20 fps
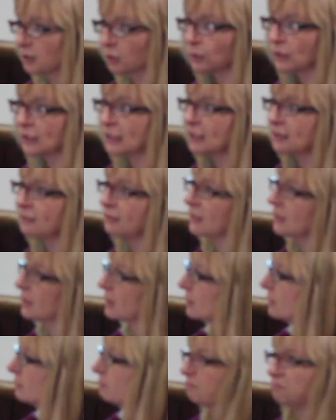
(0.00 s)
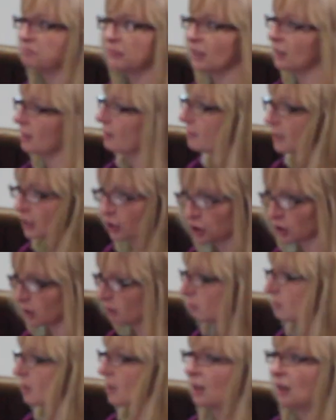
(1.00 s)
are quite severe.
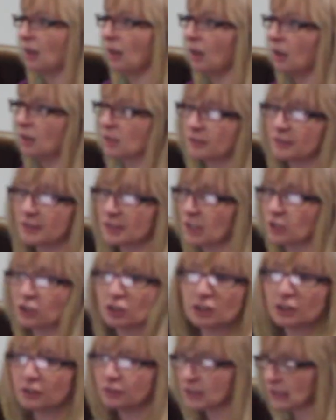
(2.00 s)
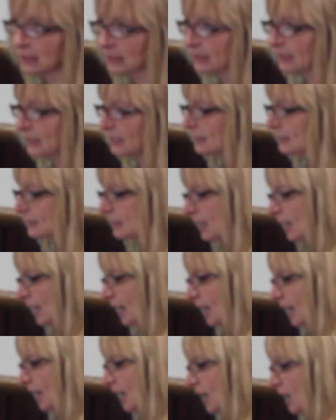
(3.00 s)
Eviction, loss of essential utilities,
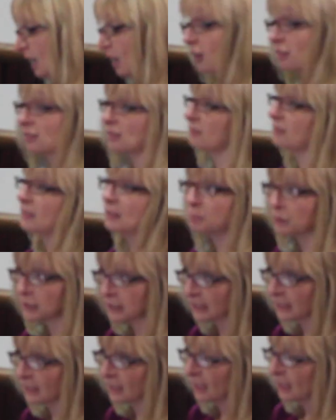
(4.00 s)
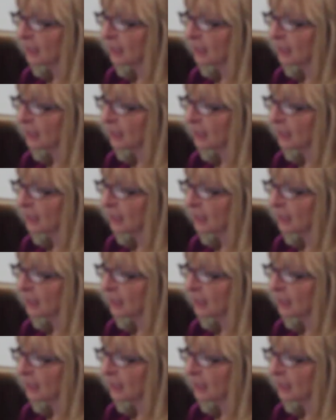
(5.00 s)
loss of liberty,